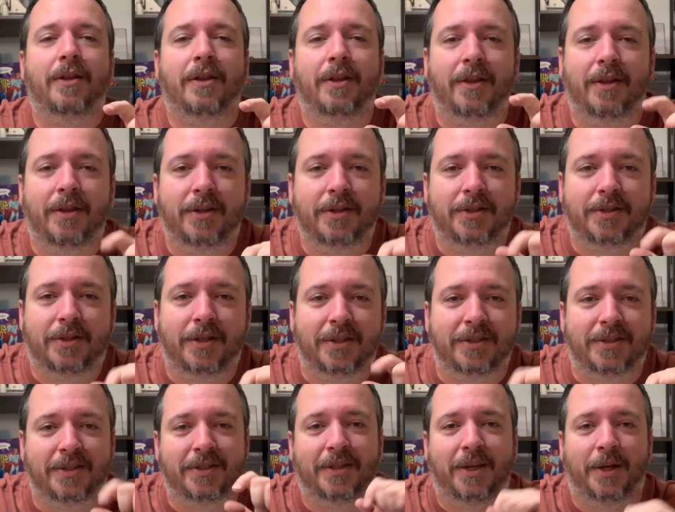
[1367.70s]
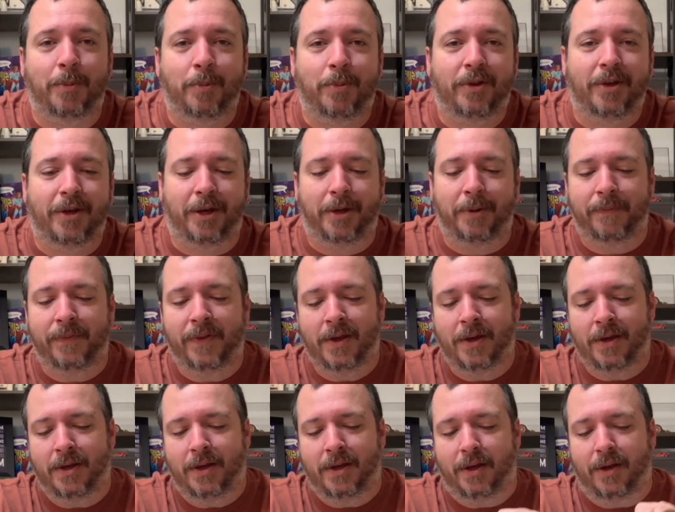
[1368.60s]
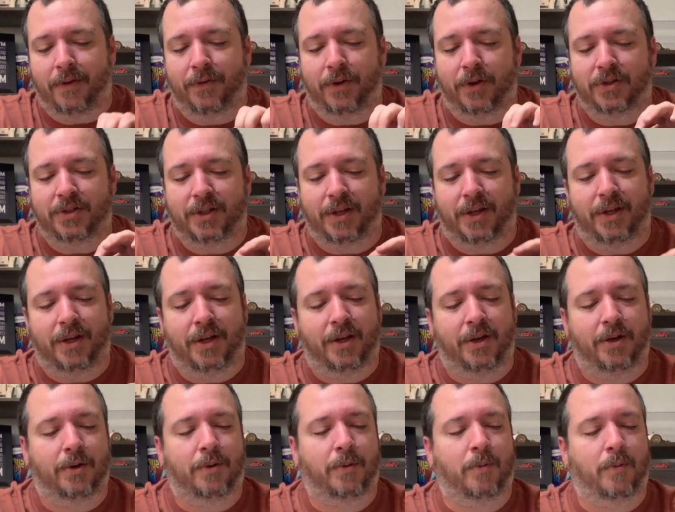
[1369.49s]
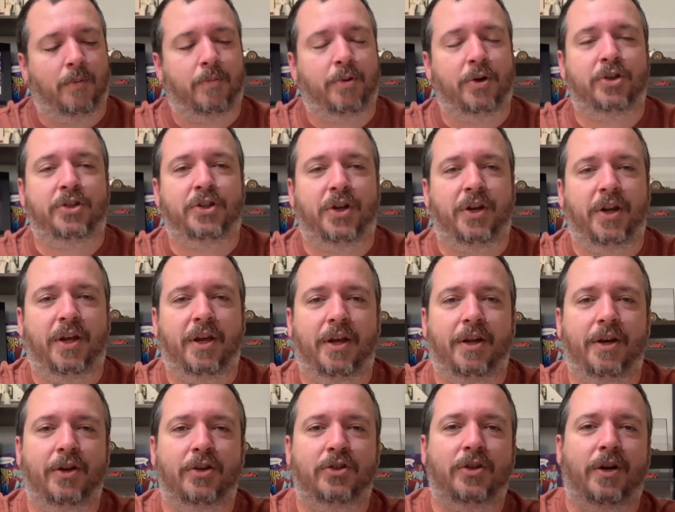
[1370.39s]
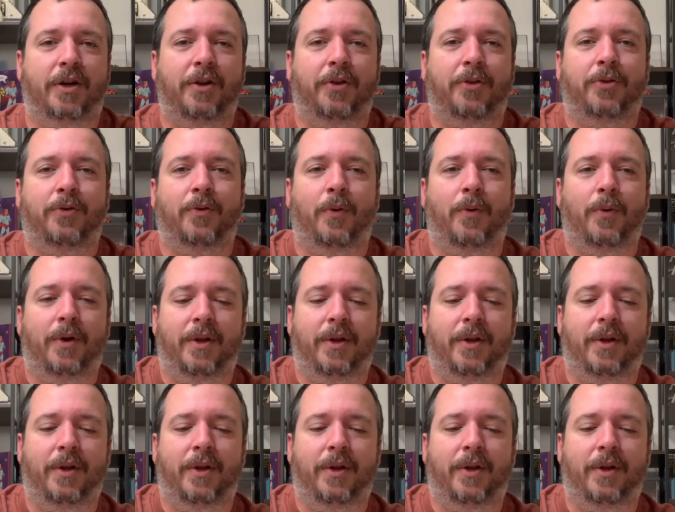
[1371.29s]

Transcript: This does the same thing. If you're sitting here pushing it and you try to throw